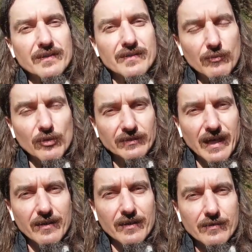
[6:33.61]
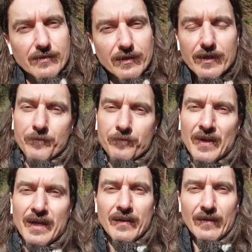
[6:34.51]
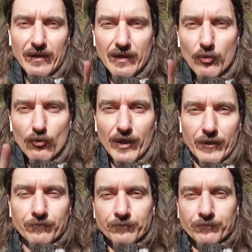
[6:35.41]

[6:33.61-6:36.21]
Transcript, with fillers: simultaneously that number one,